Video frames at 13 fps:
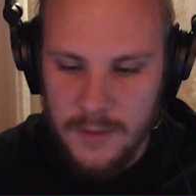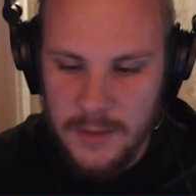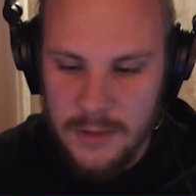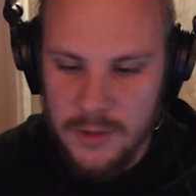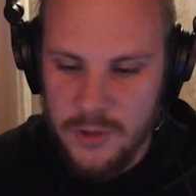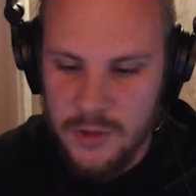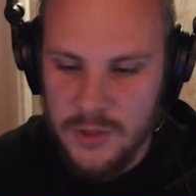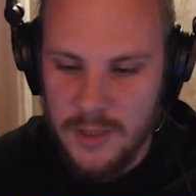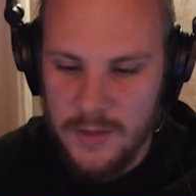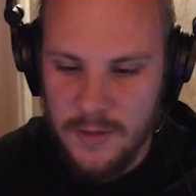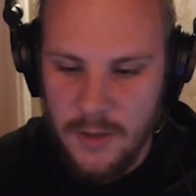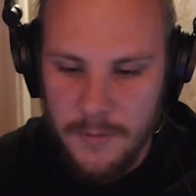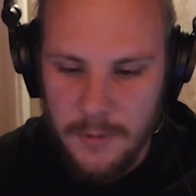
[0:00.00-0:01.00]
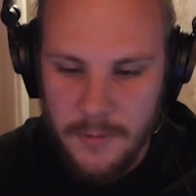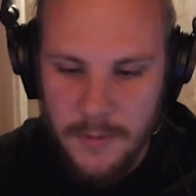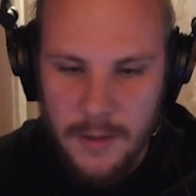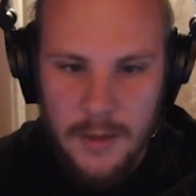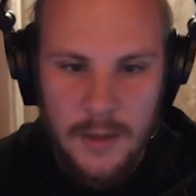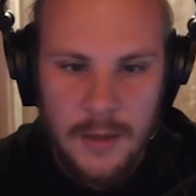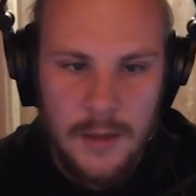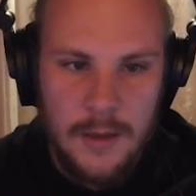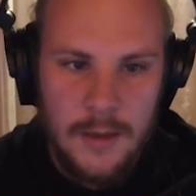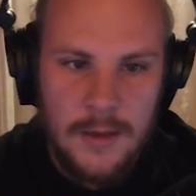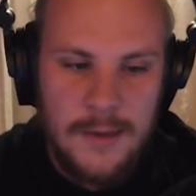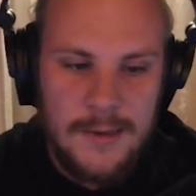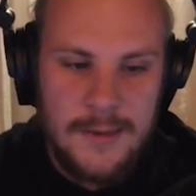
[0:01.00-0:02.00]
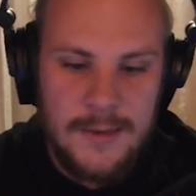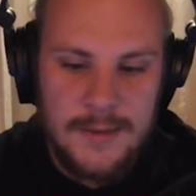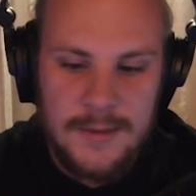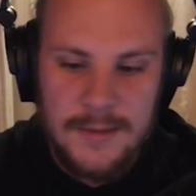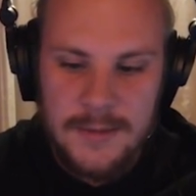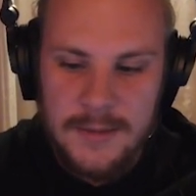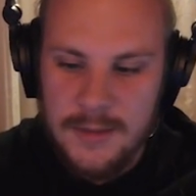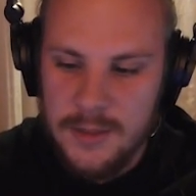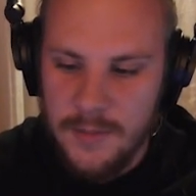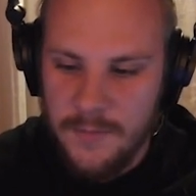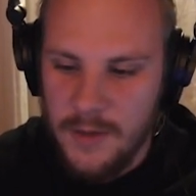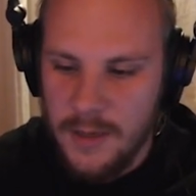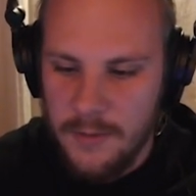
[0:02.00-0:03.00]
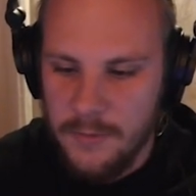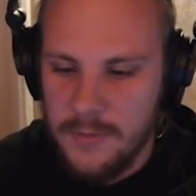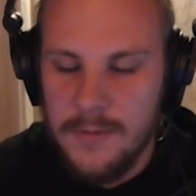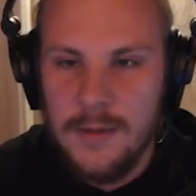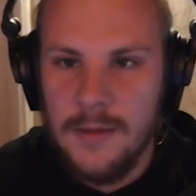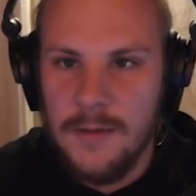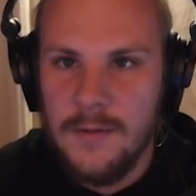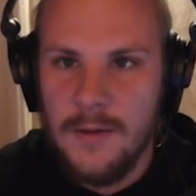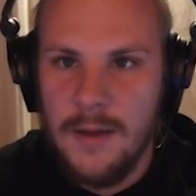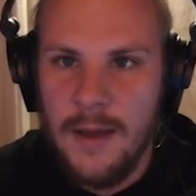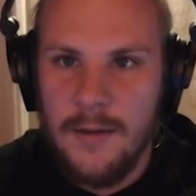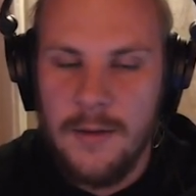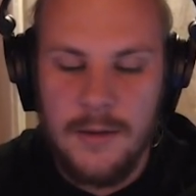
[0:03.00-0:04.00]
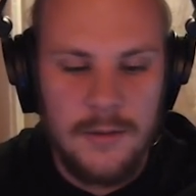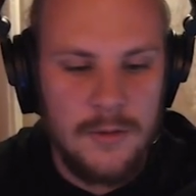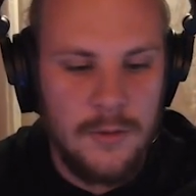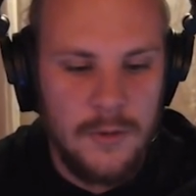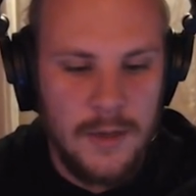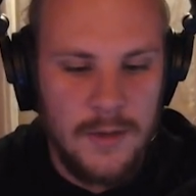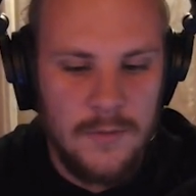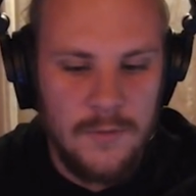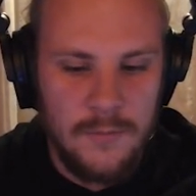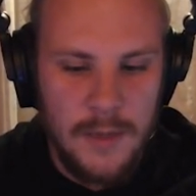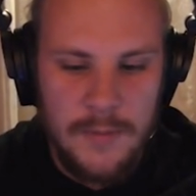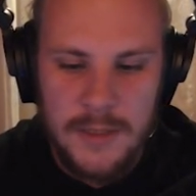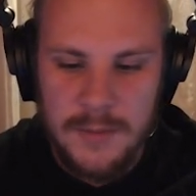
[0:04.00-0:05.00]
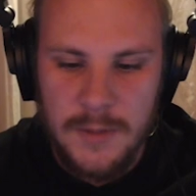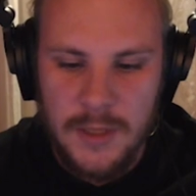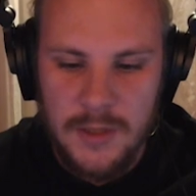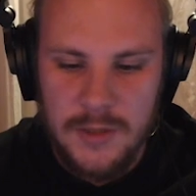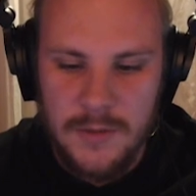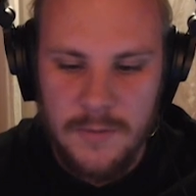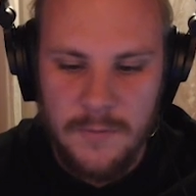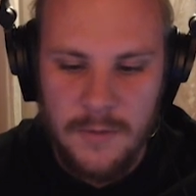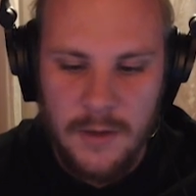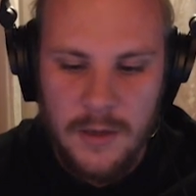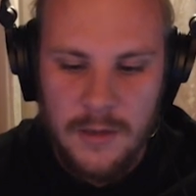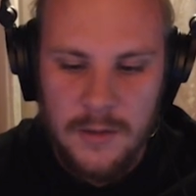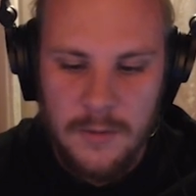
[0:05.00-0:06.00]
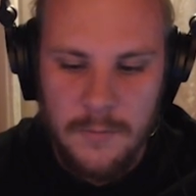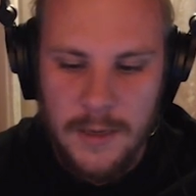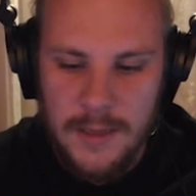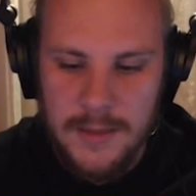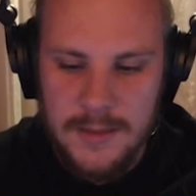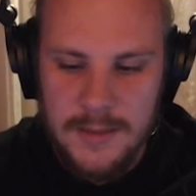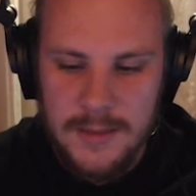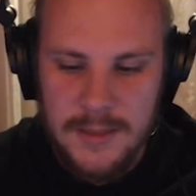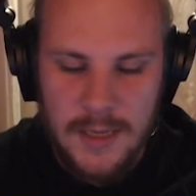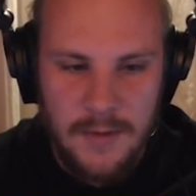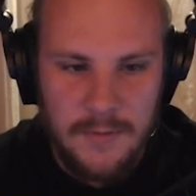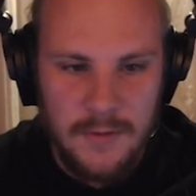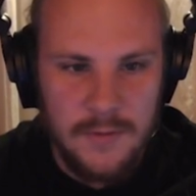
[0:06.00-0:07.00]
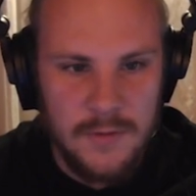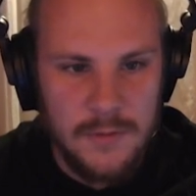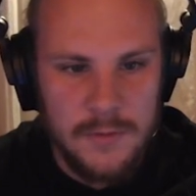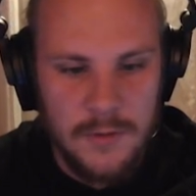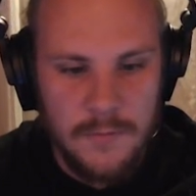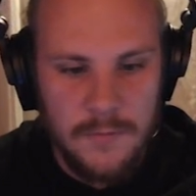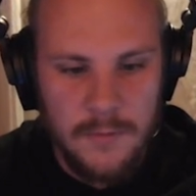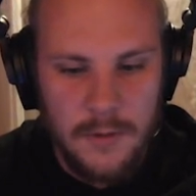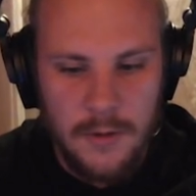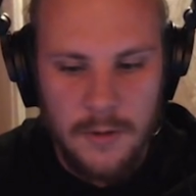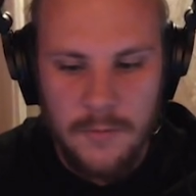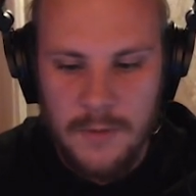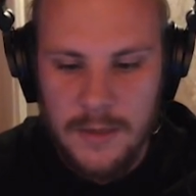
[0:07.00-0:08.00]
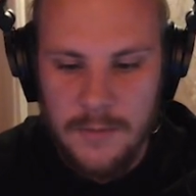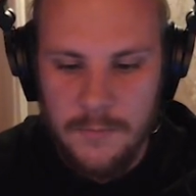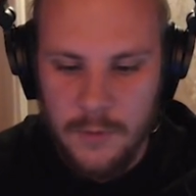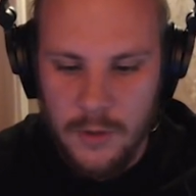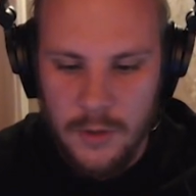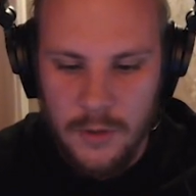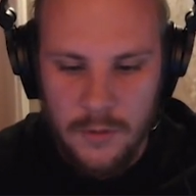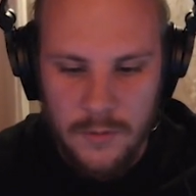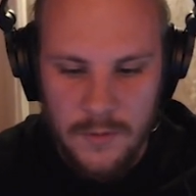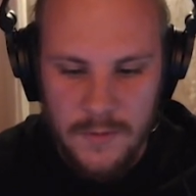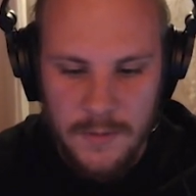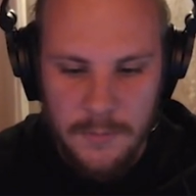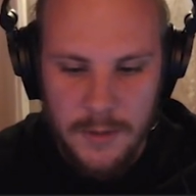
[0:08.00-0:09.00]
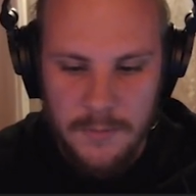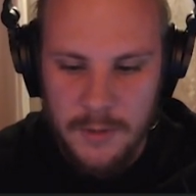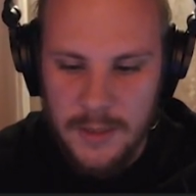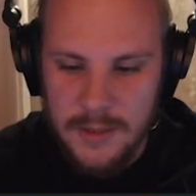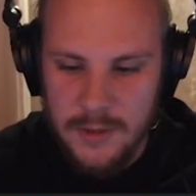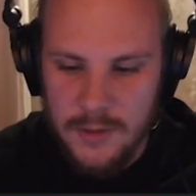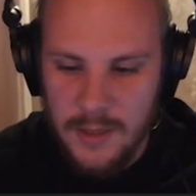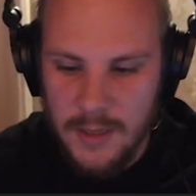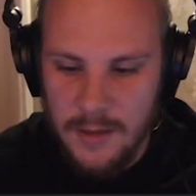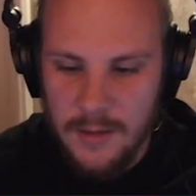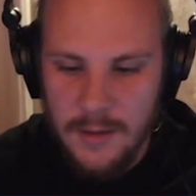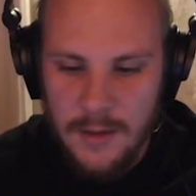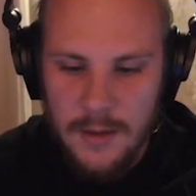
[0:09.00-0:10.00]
it just starting up. It's something I would need to look into. Maybe it's because of the way this is saved in terms of already working on the template, but that's okay.